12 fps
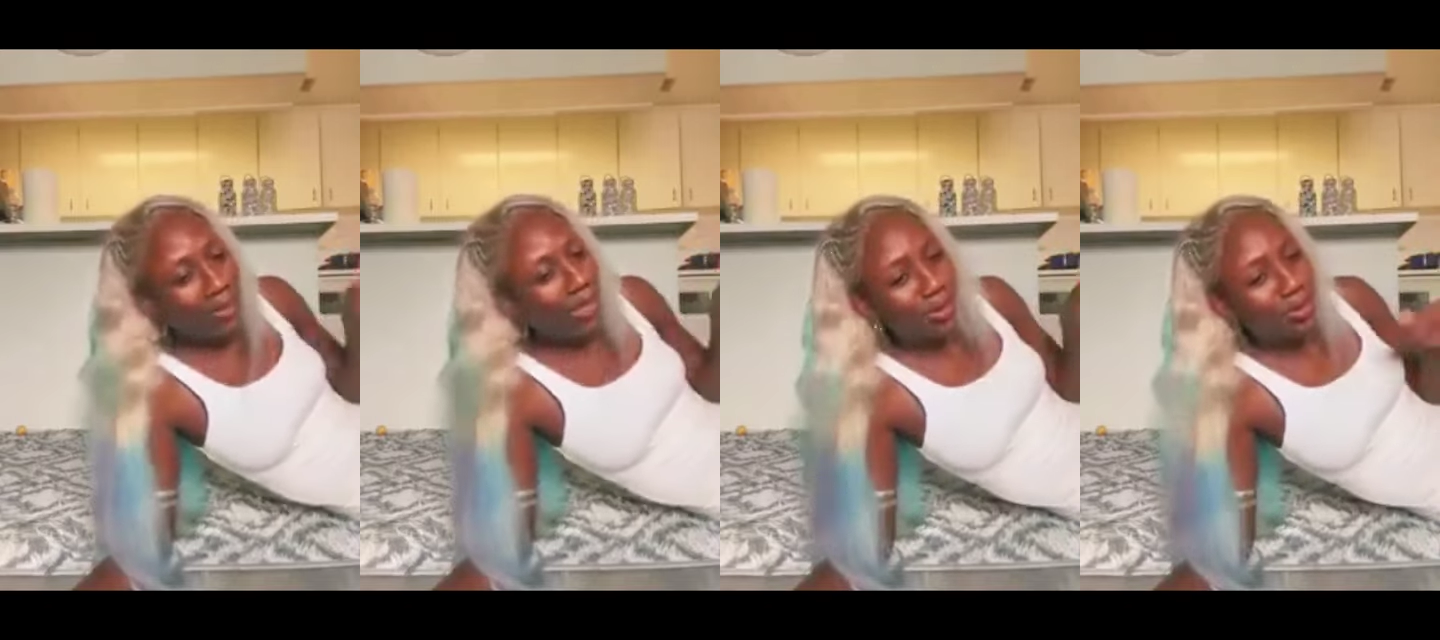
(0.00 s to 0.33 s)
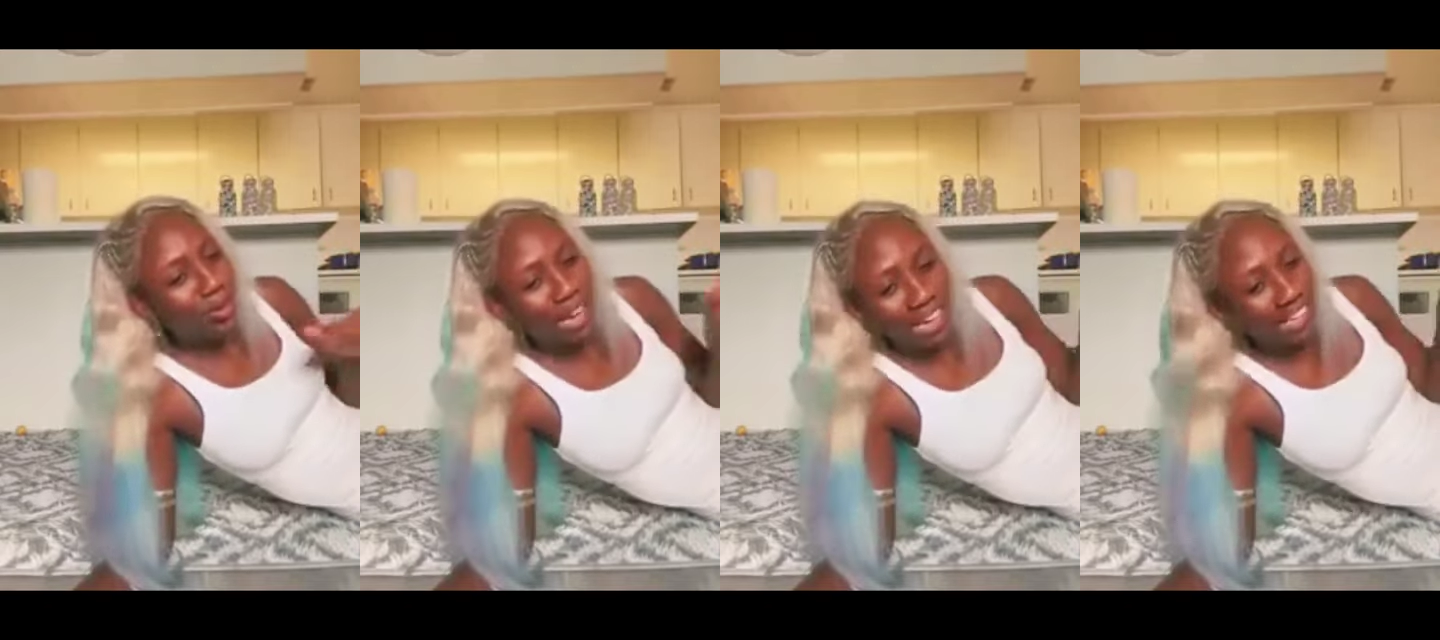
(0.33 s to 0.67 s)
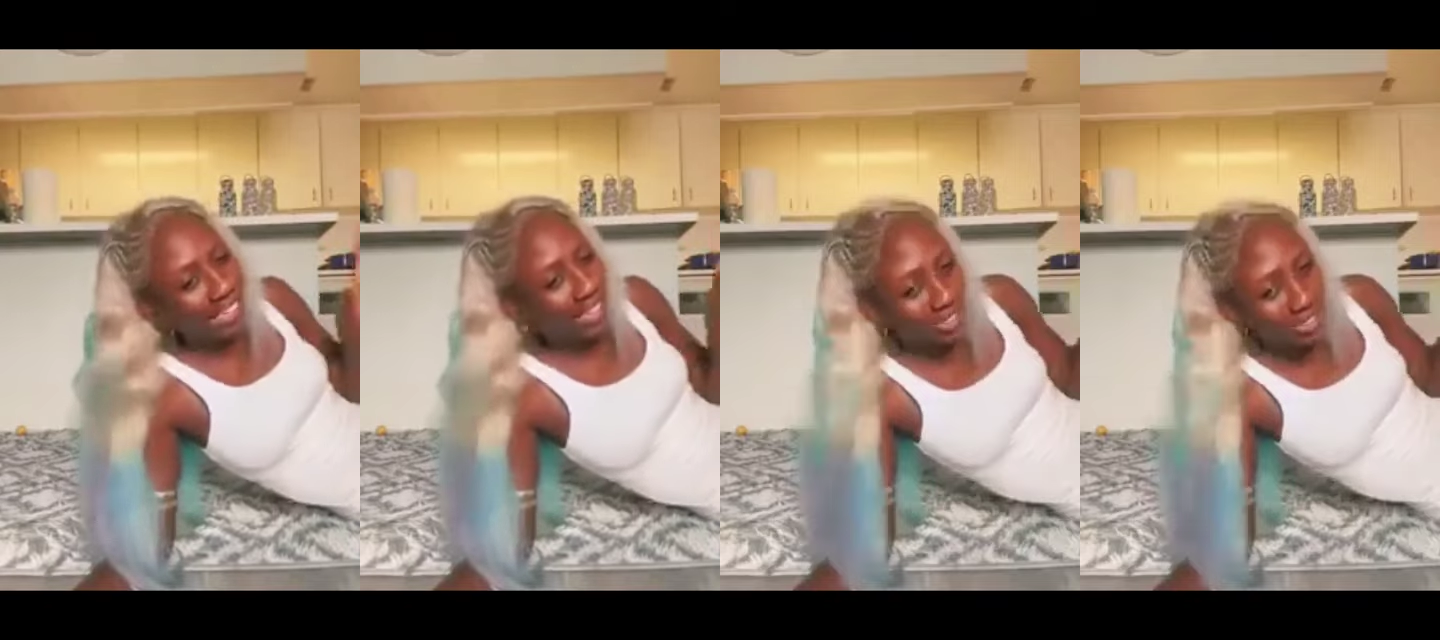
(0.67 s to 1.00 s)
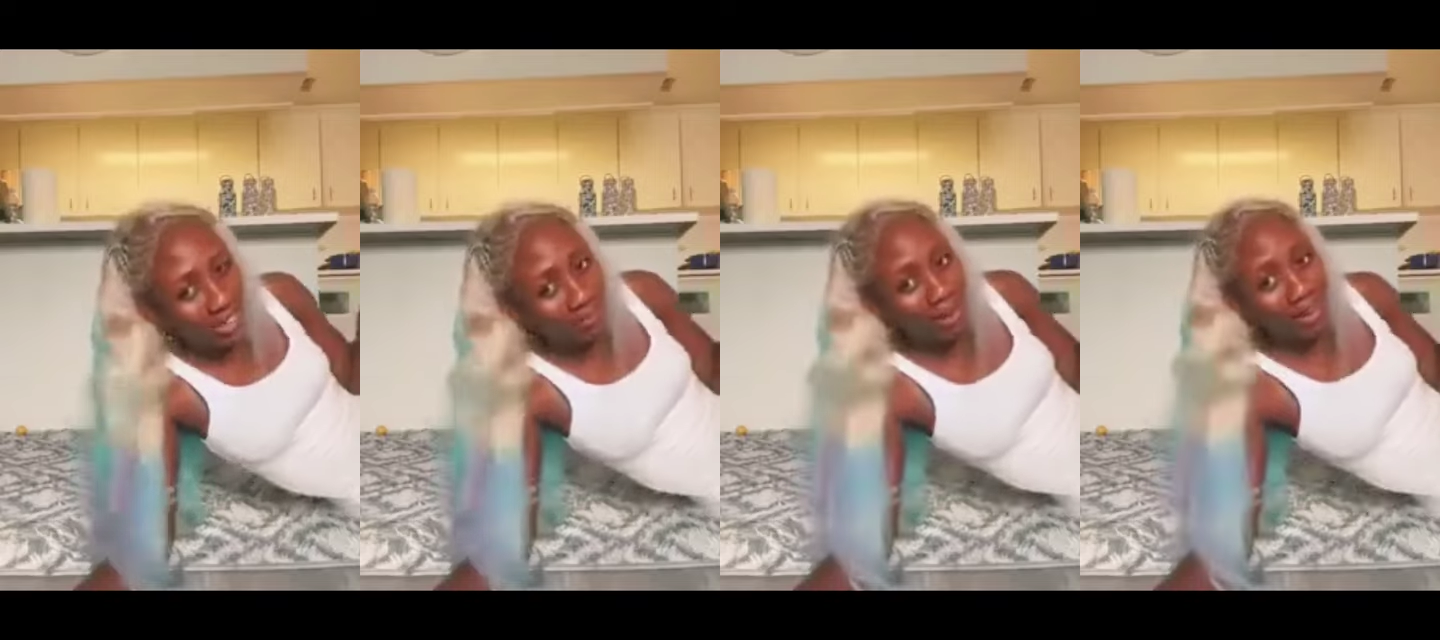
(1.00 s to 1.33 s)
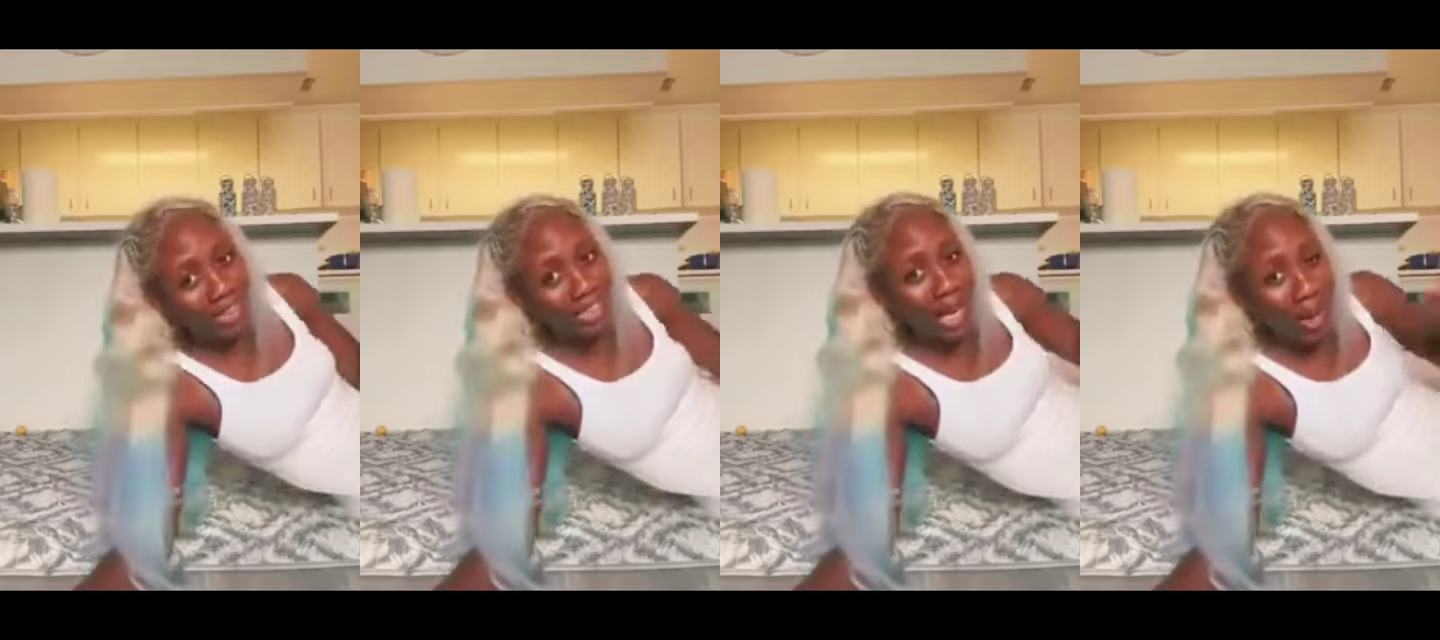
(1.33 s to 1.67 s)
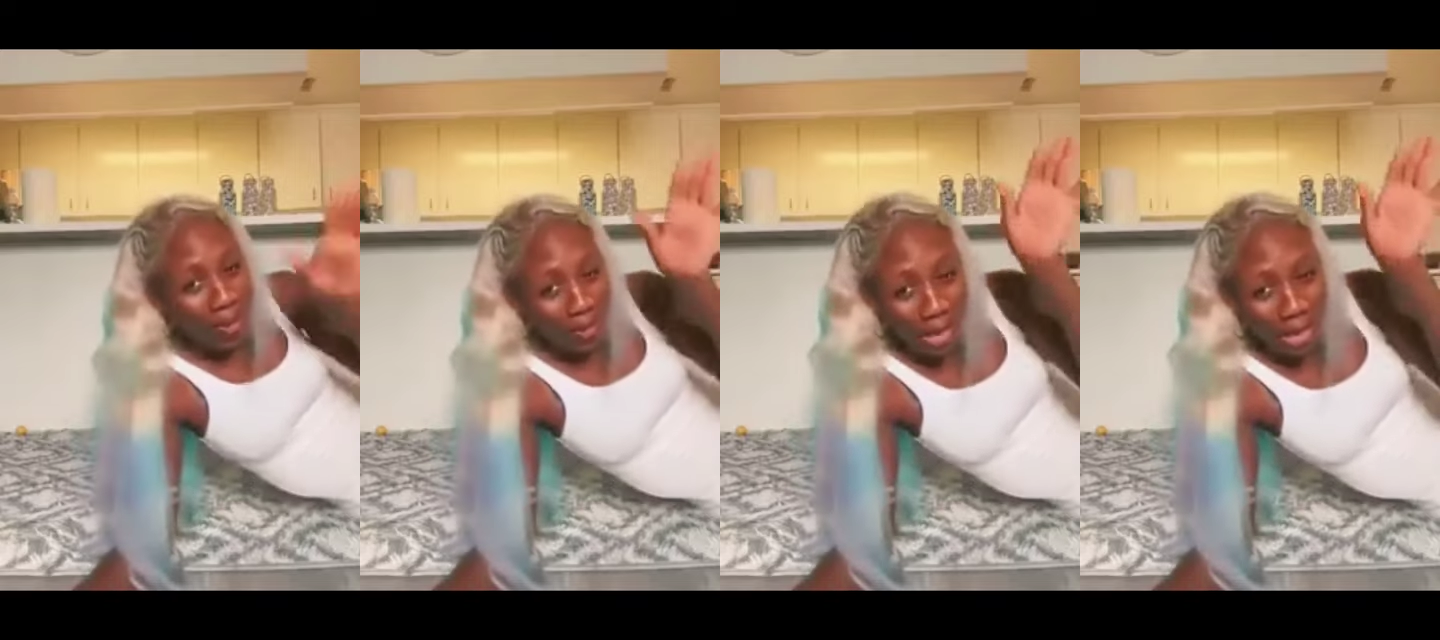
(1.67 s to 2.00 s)
me to go and enter another marriage
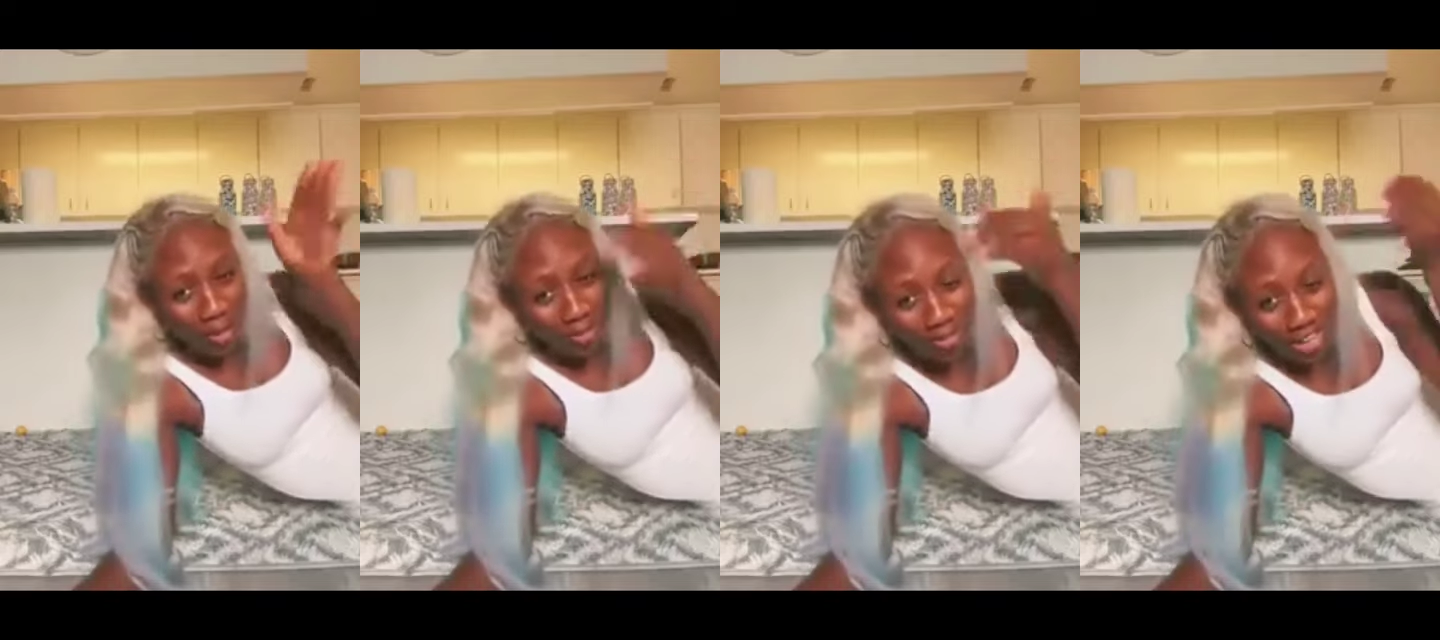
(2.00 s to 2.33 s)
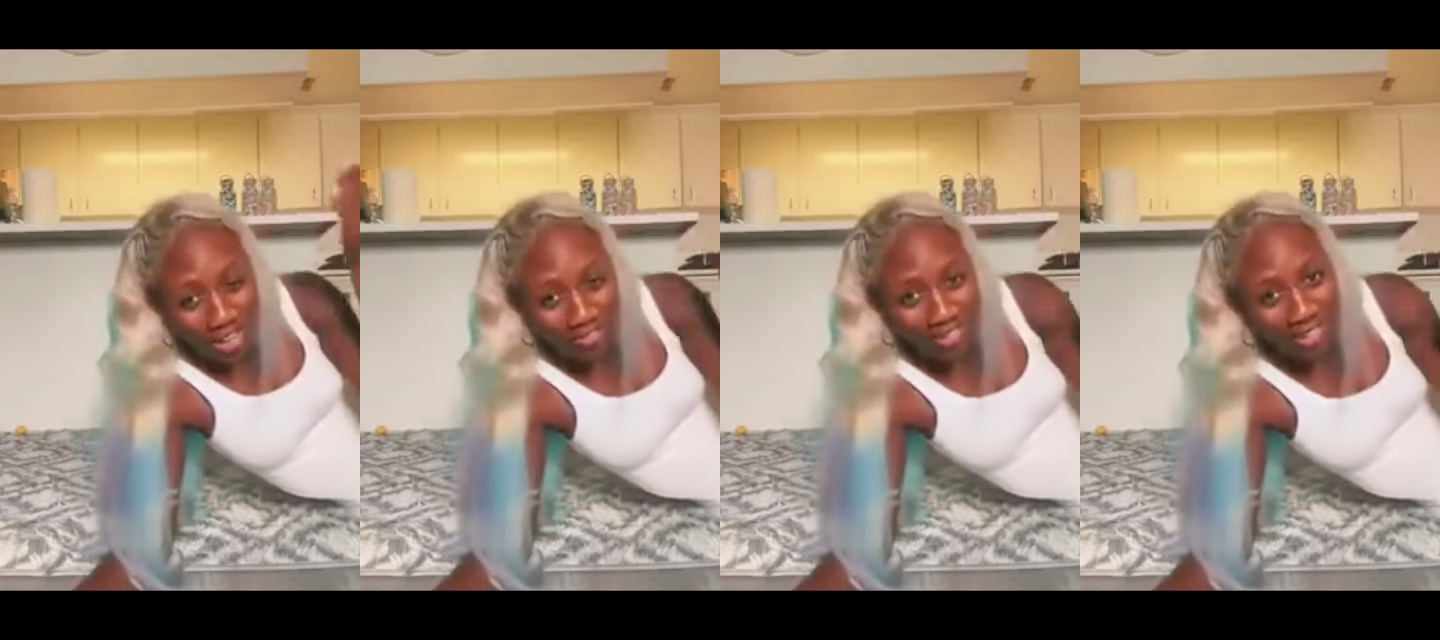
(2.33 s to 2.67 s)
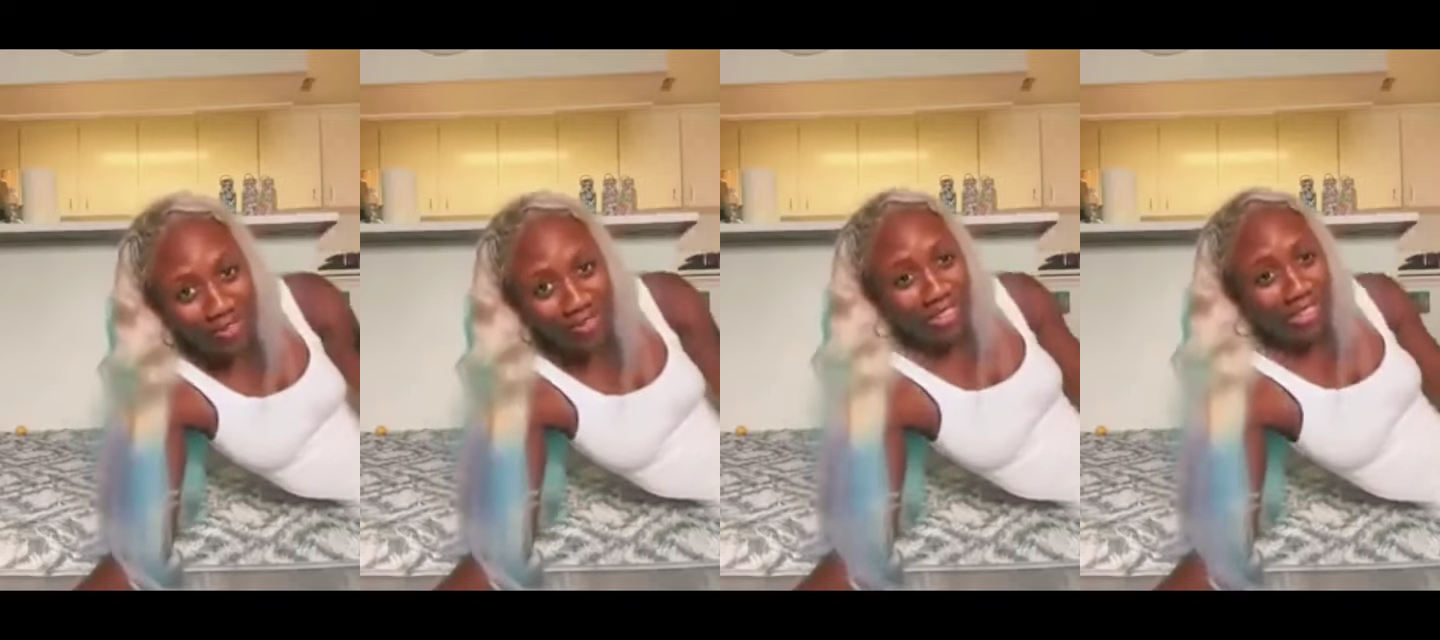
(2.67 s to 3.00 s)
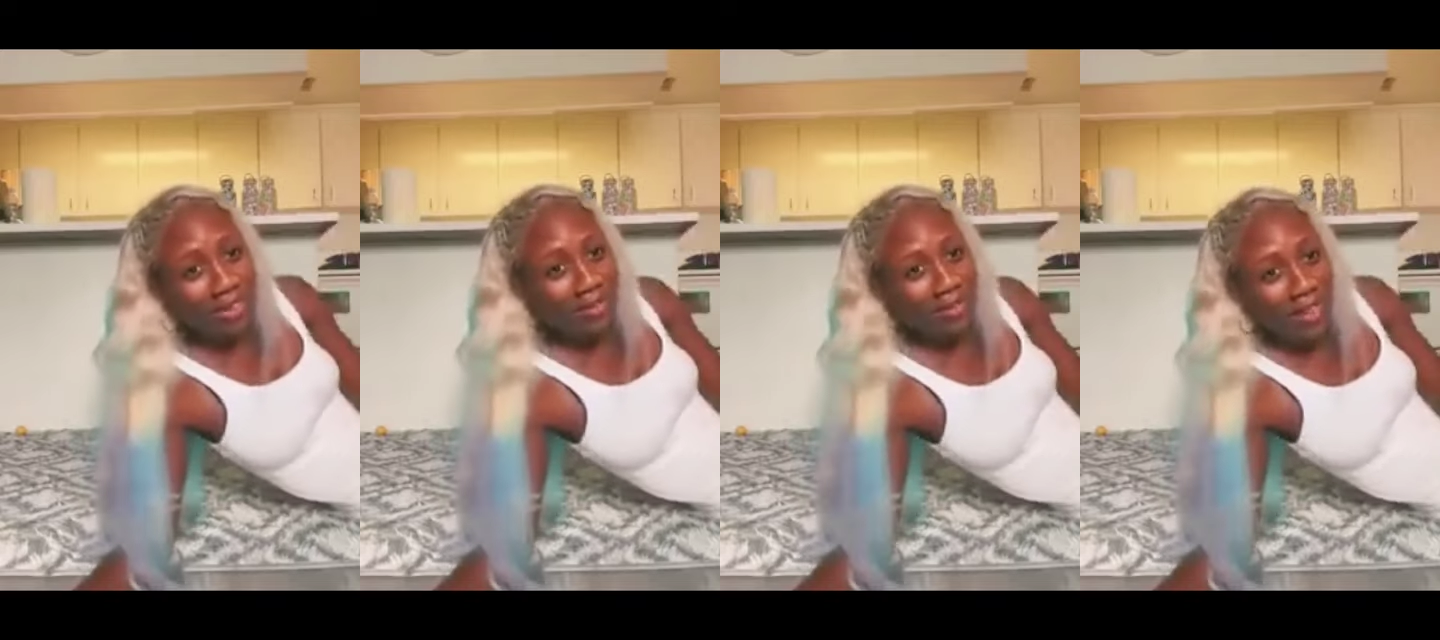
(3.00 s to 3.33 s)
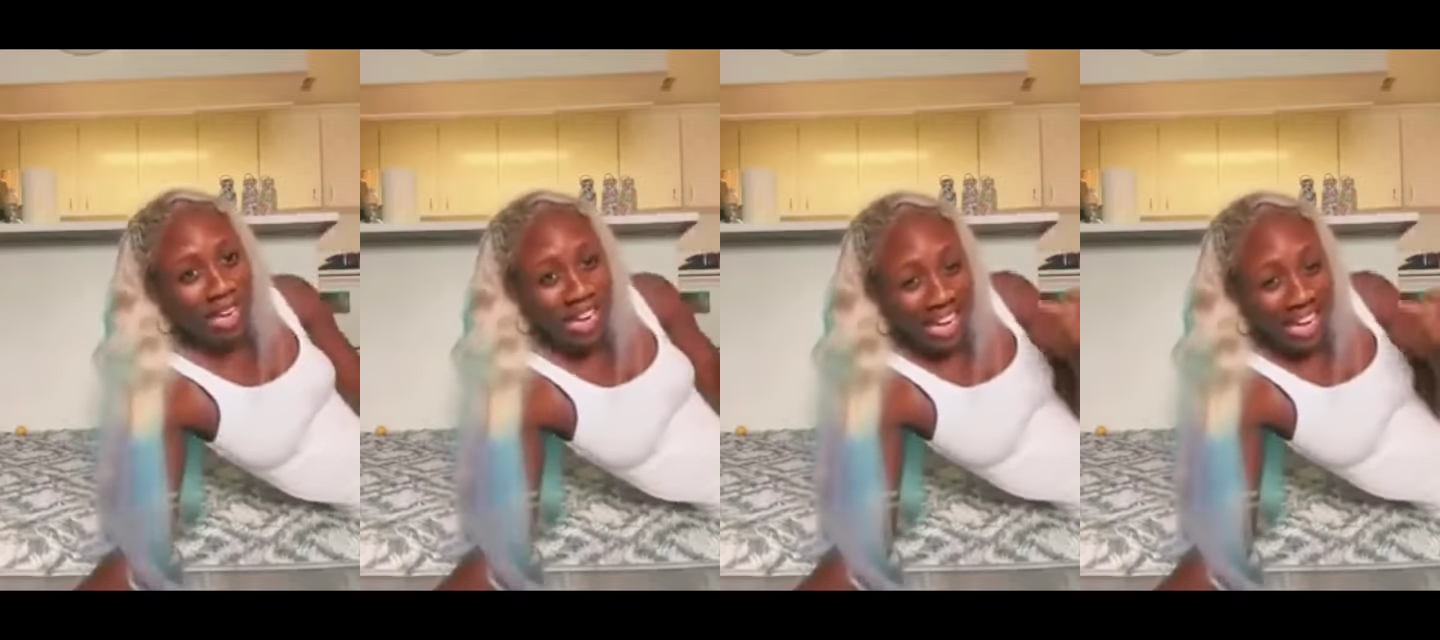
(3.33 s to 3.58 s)
where I will not have time for them.